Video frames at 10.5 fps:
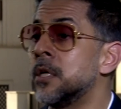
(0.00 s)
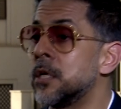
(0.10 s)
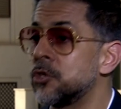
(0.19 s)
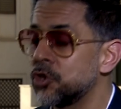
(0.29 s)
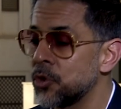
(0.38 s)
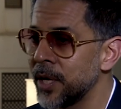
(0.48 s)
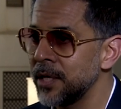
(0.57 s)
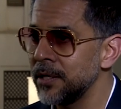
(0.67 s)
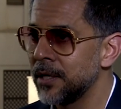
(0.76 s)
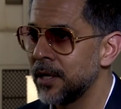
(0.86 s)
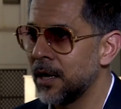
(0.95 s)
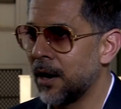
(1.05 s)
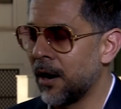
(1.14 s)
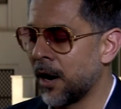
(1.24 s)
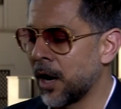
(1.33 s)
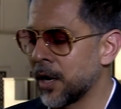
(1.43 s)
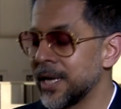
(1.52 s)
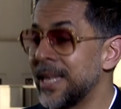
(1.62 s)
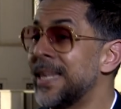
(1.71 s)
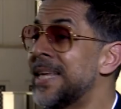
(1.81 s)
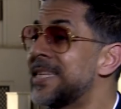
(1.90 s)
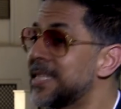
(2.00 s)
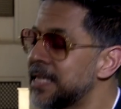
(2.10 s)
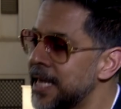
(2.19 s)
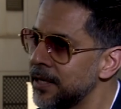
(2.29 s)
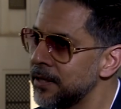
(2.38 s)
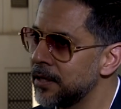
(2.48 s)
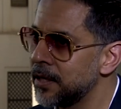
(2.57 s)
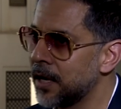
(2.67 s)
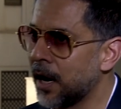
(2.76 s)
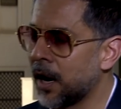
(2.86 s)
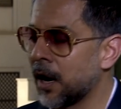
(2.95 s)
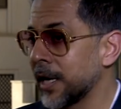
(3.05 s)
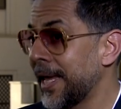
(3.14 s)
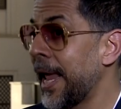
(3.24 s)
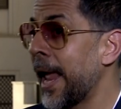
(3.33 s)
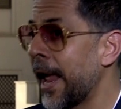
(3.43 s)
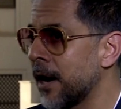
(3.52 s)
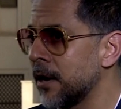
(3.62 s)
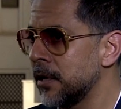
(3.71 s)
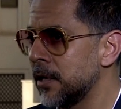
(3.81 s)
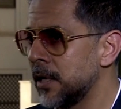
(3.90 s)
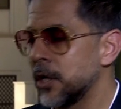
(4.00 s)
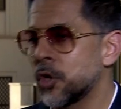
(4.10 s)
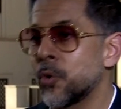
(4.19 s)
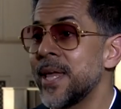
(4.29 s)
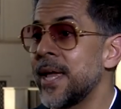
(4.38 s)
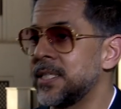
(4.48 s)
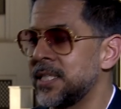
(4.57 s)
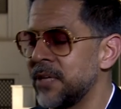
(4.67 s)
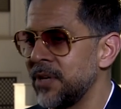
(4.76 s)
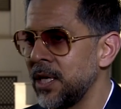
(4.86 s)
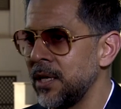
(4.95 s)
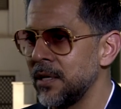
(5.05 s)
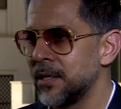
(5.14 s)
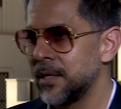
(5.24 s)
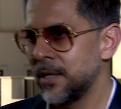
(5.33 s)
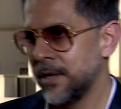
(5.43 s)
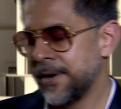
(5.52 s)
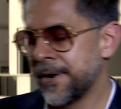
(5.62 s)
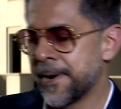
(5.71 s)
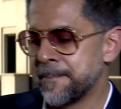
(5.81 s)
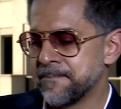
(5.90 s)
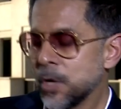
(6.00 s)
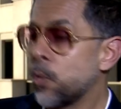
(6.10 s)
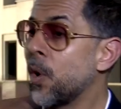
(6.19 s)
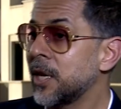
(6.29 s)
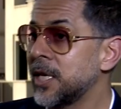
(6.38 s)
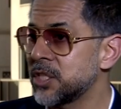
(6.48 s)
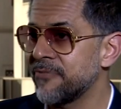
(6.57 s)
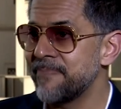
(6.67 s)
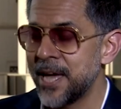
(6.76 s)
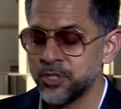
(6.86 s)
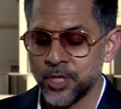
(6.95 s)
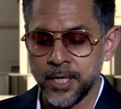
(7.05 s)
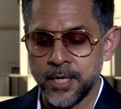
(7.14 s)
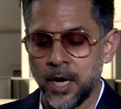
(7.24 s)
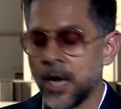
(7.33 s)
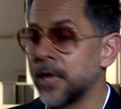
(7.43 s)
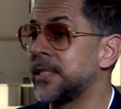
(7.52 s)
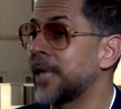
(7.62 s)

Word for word: nurturing, are listening, are care, creativity. Um, qualities of masculine are